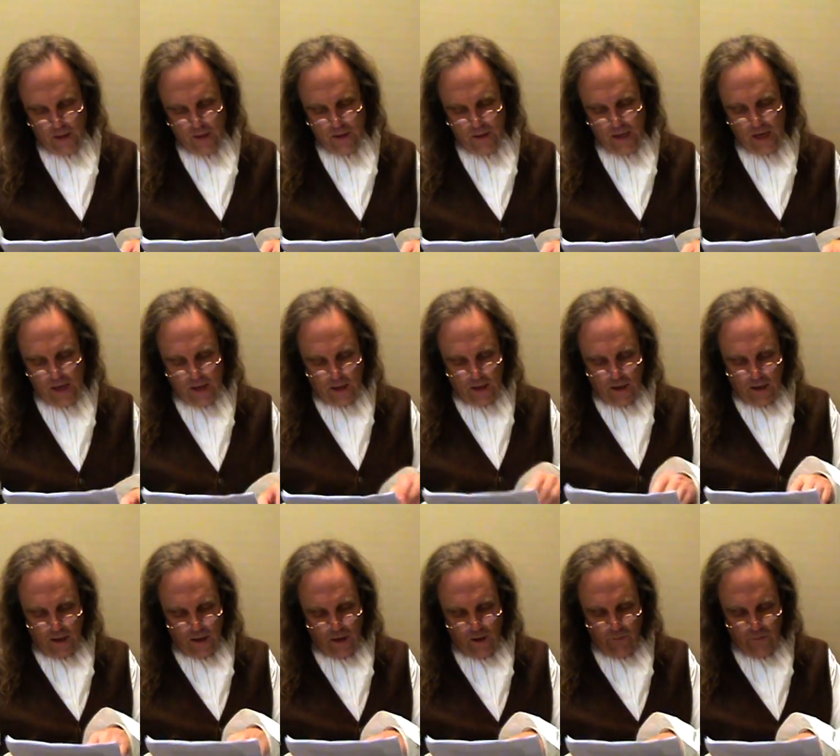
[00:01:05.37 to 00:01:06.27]
That
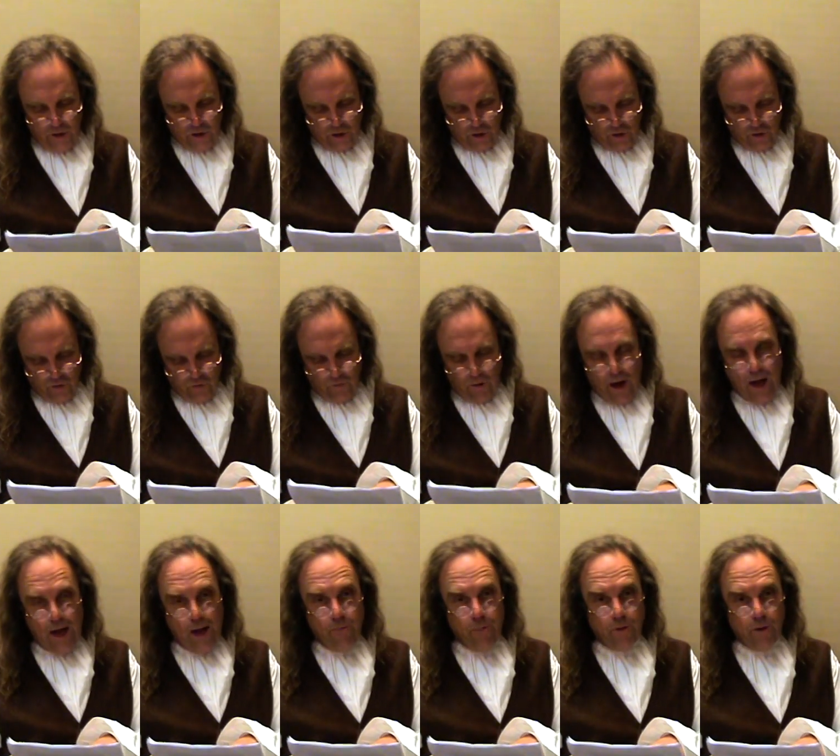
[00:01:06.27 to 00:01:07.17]
Commissioners
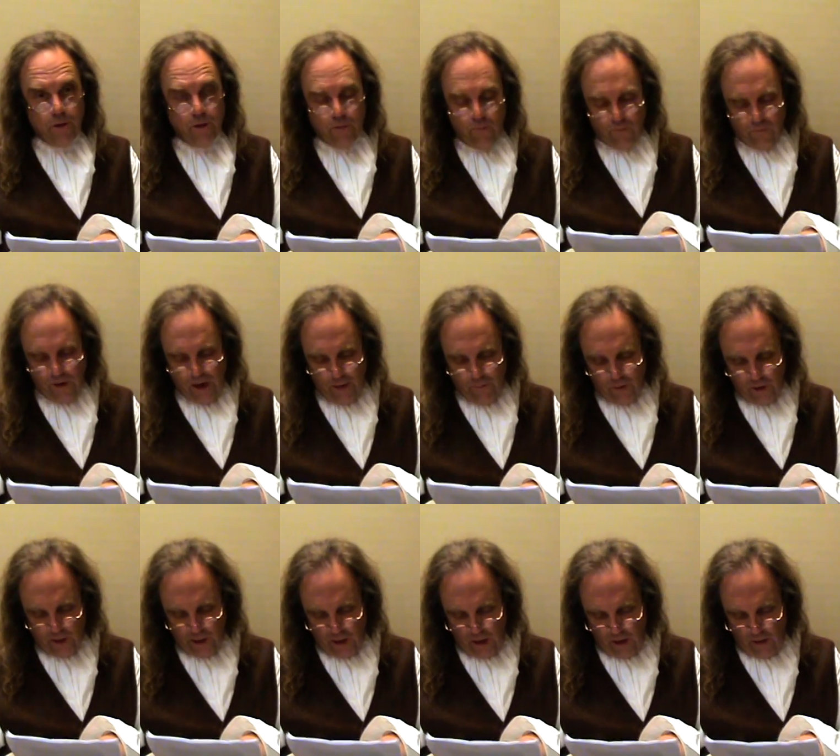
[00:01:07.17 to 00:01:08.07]

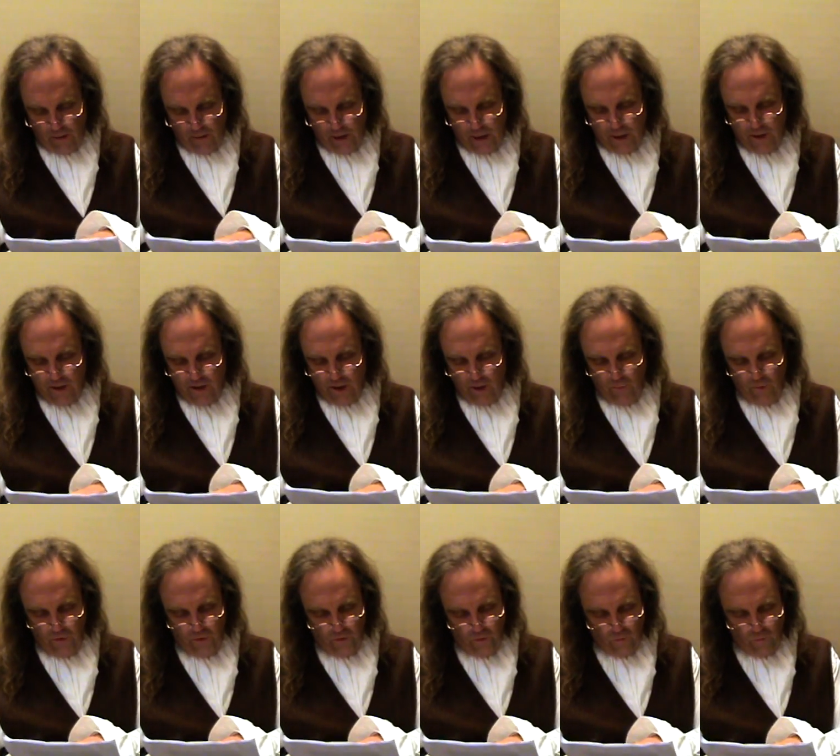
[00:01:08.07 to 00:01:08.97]
Robert Carey,
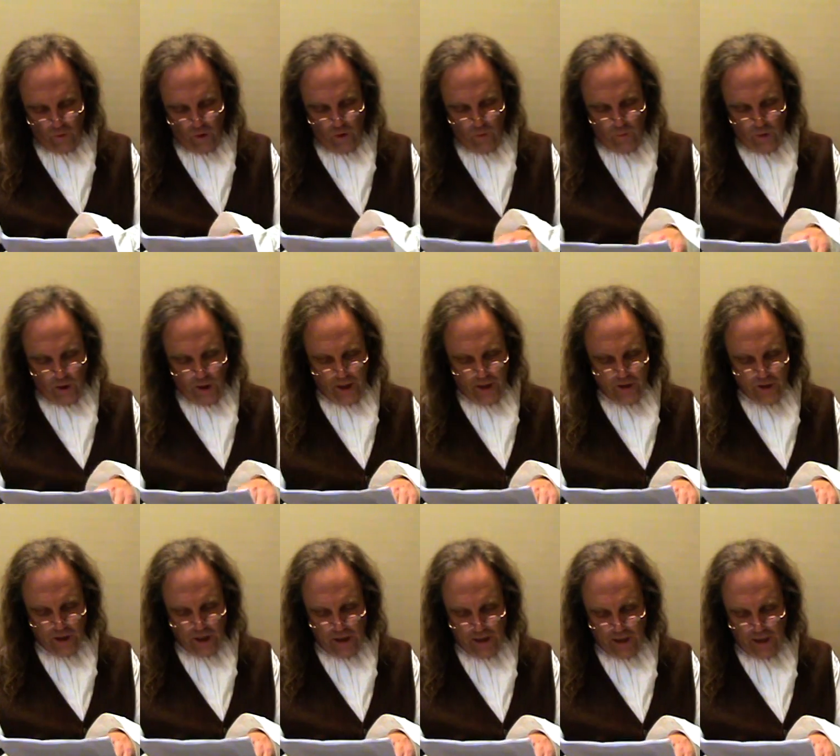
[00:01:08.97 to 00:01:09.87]
Timothy Romer, and
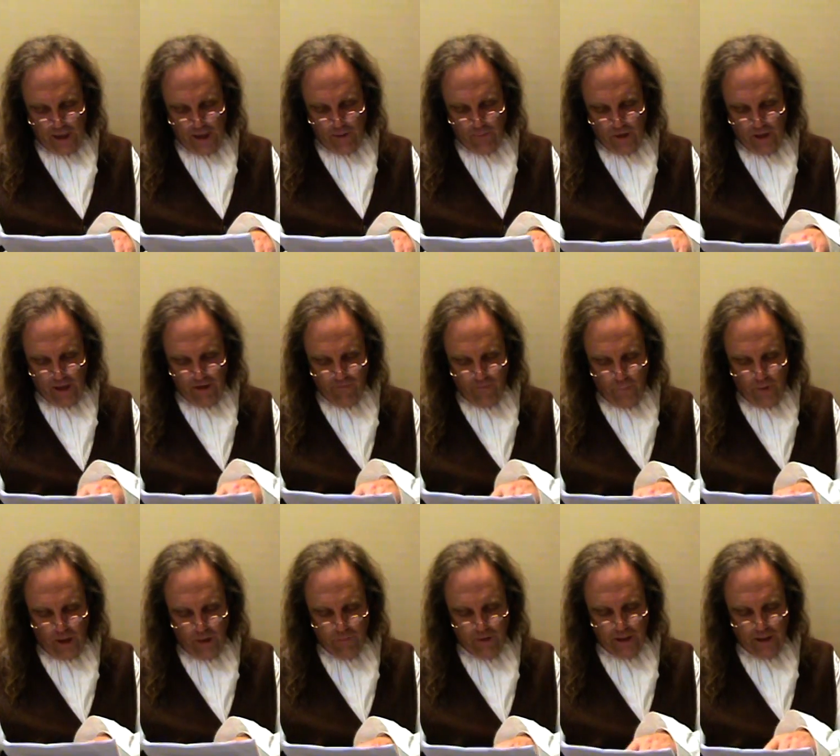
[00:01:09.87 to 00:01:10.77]
John Lehman have
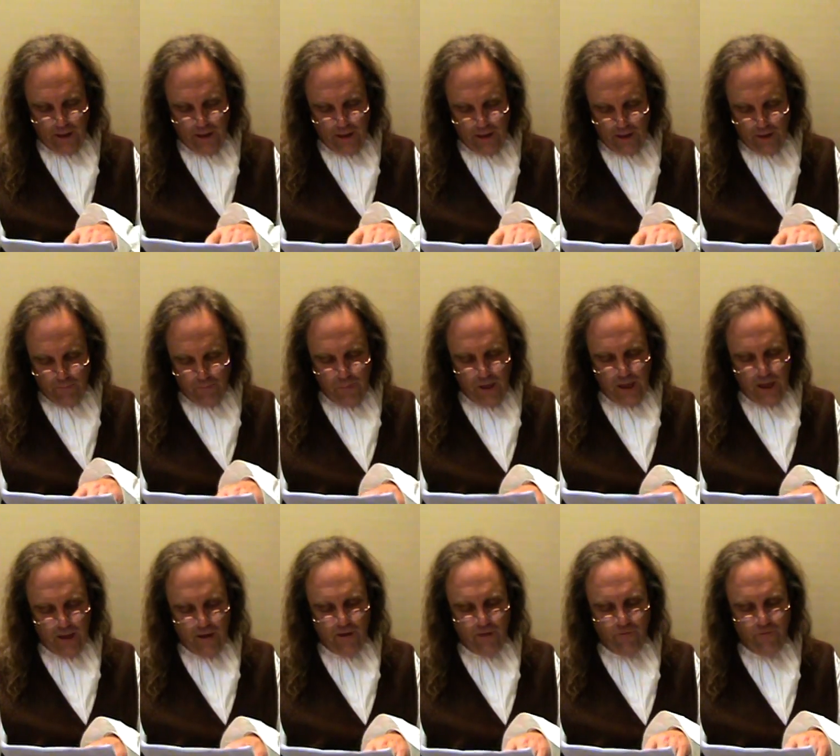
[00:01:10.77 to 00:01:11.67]
publicly
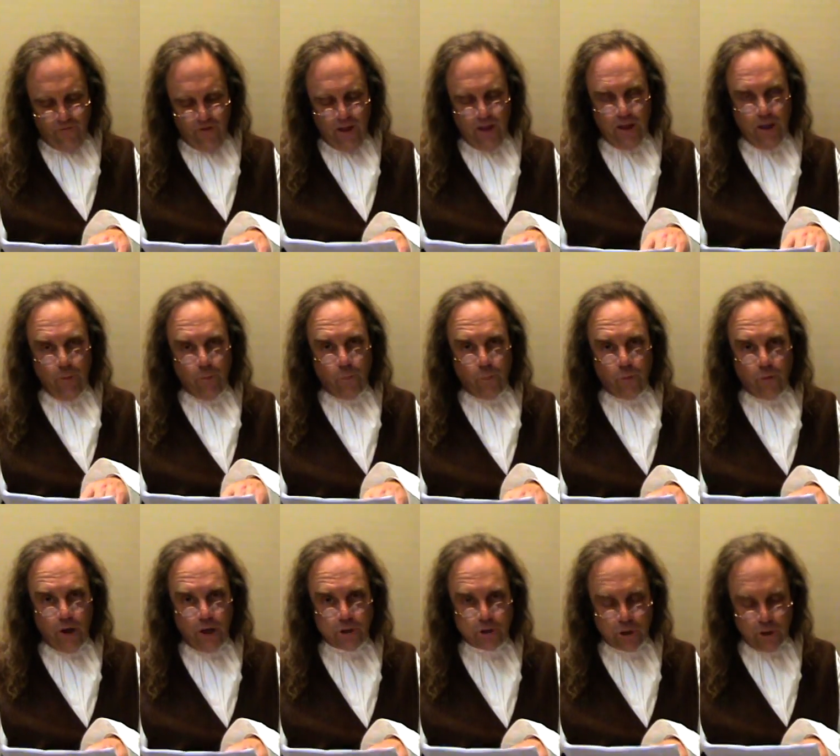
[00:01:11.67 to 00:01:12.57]
admitted to feeling
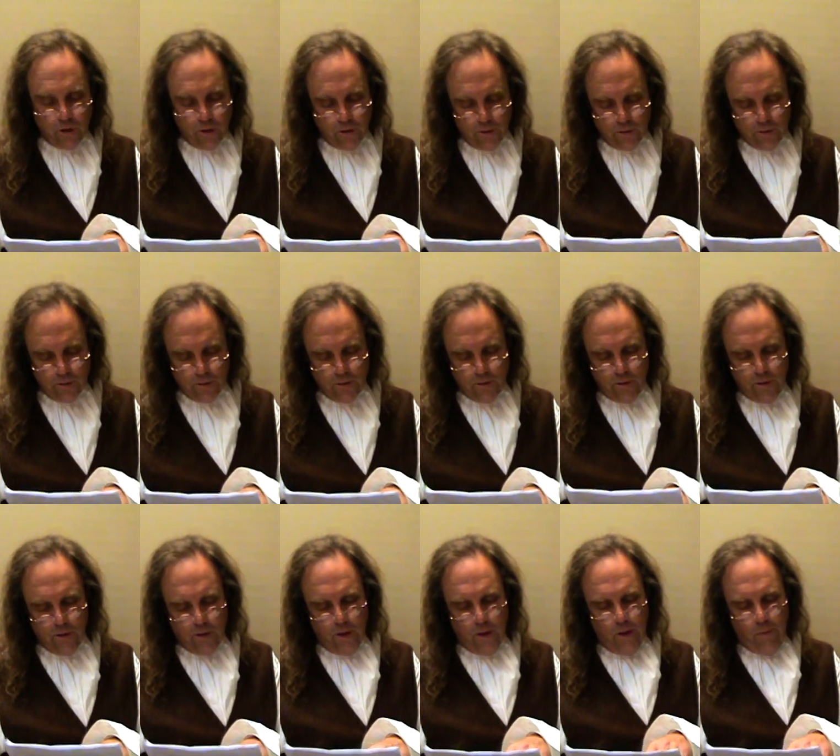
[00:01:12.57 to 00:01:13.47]
pressure
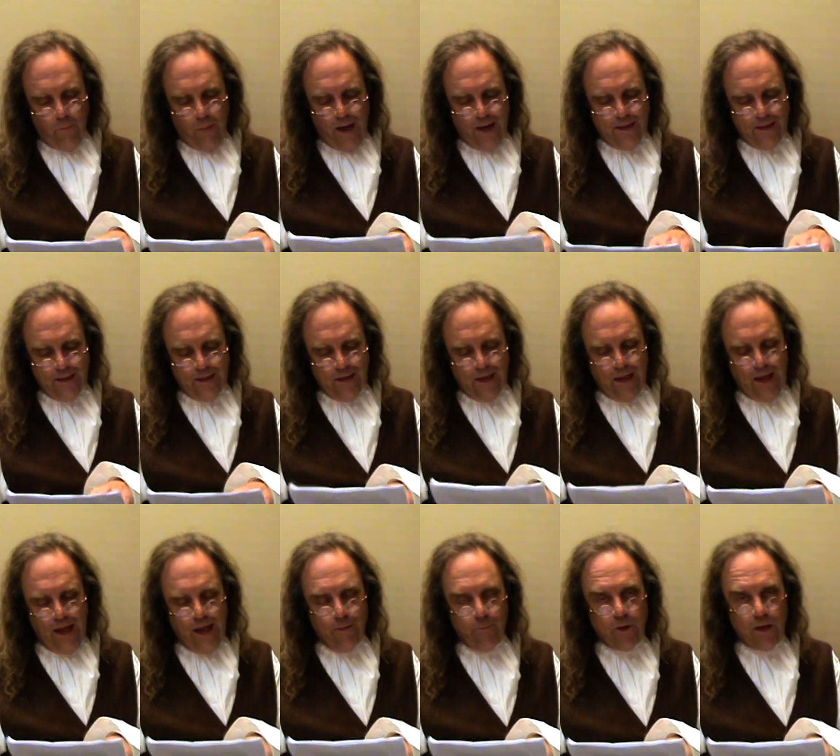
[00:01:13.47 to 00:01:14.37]
by the
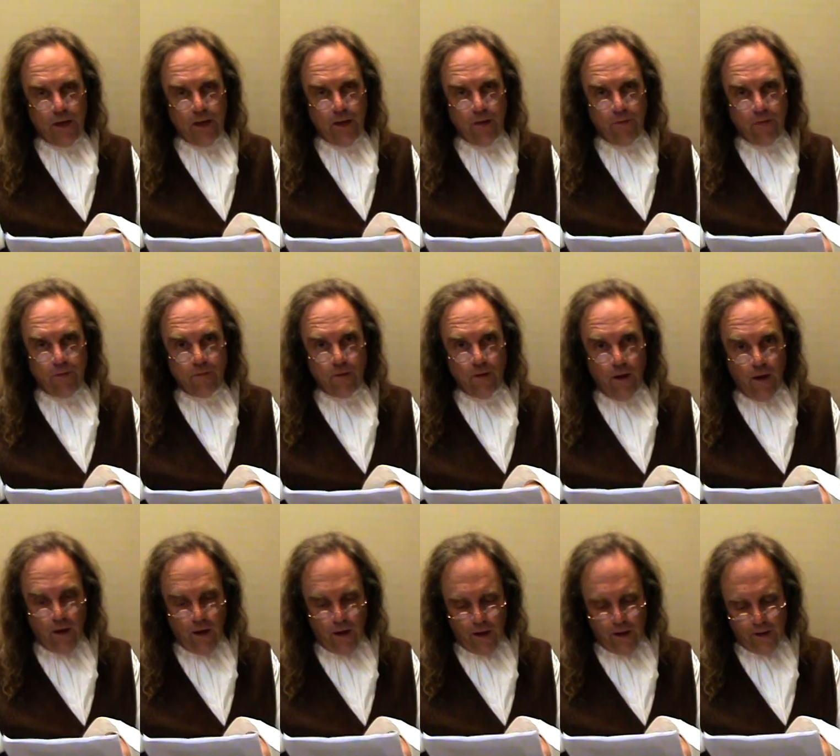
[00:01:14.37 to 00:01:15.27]
cabinet at the
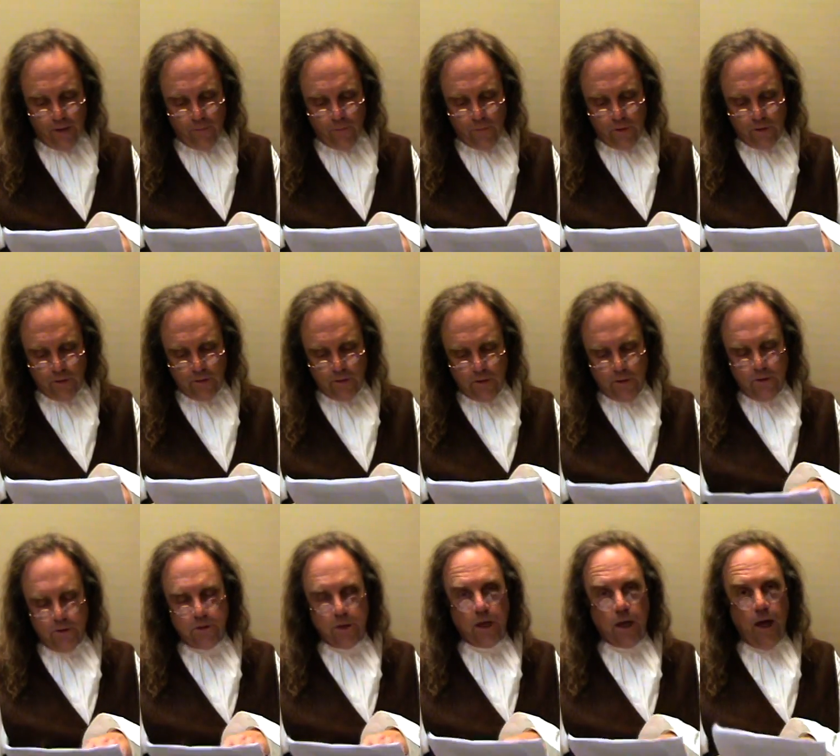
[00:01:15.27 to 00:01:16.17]
time
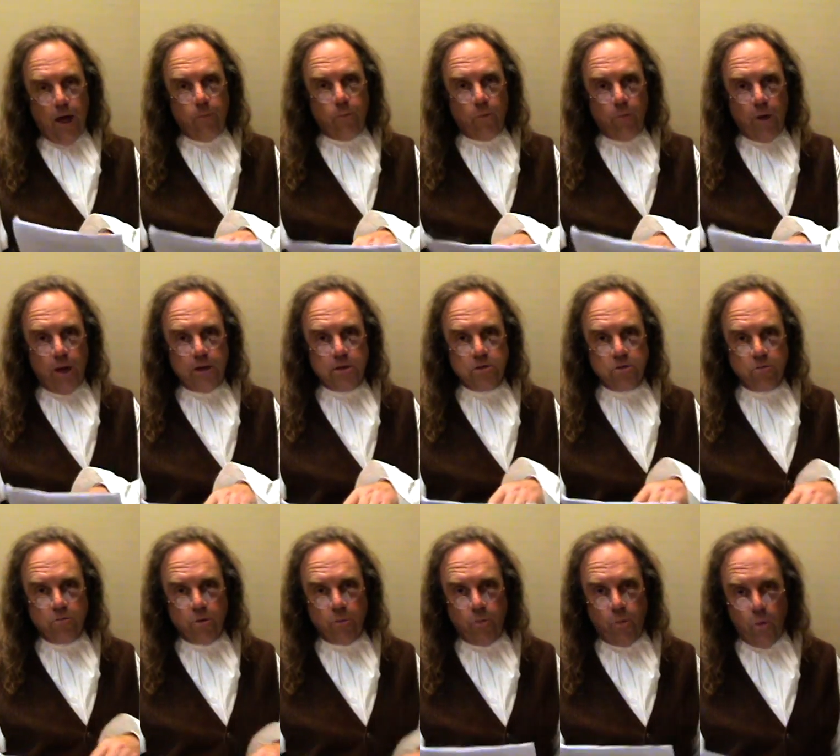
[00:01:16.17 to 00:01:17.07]
to compromise the
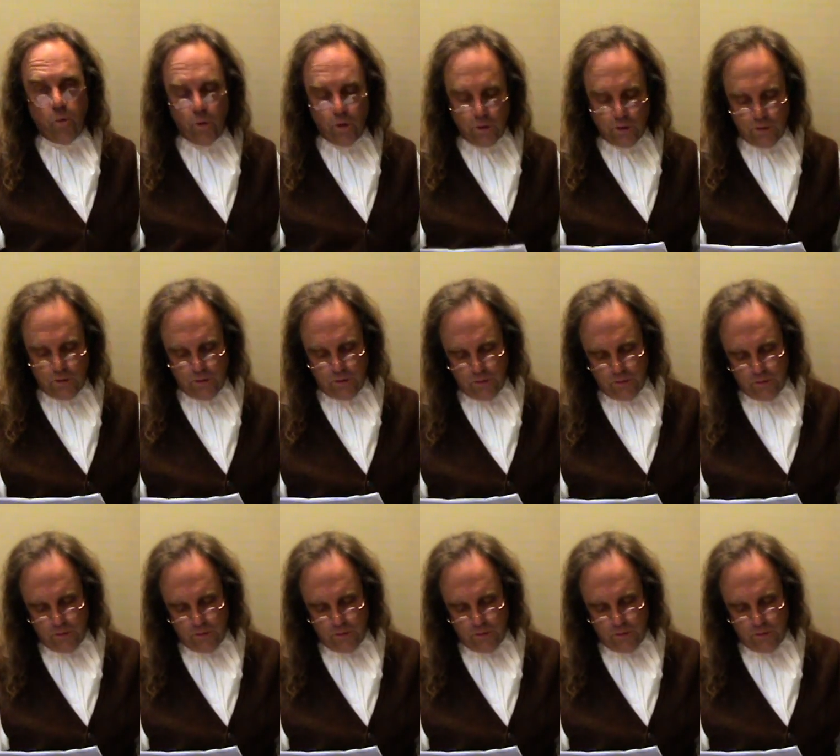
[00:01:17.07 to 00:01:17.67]
report.